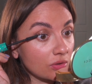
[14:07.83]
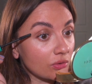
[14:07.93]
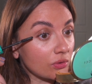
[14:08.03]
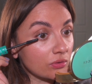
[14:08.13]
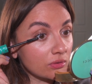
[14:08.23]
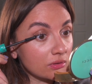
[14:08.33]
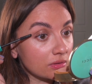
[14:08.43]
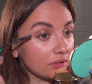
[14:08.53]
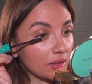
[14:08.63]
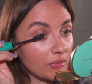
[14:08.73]
on
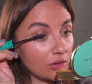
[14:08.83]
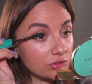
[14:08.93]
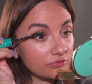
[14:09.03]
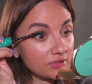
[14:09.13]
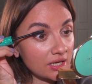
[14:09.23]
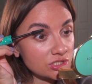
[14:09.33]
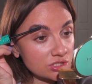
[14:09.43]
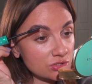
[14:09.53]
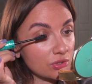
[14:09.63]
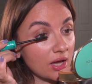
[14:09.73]
the amount of
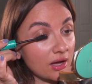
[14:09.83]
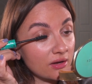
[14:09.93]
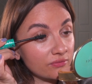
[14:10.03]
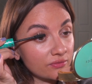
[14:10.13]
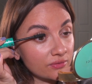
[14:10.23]
lashes you have